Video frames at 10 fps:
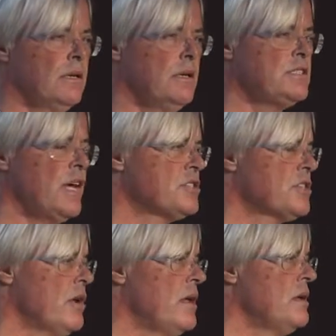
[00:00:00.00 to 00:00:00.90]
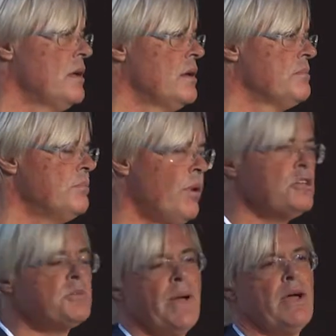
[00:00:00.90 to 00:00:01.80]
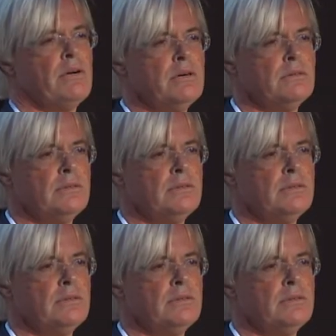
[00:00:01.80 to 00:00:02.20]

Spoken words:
is actually much better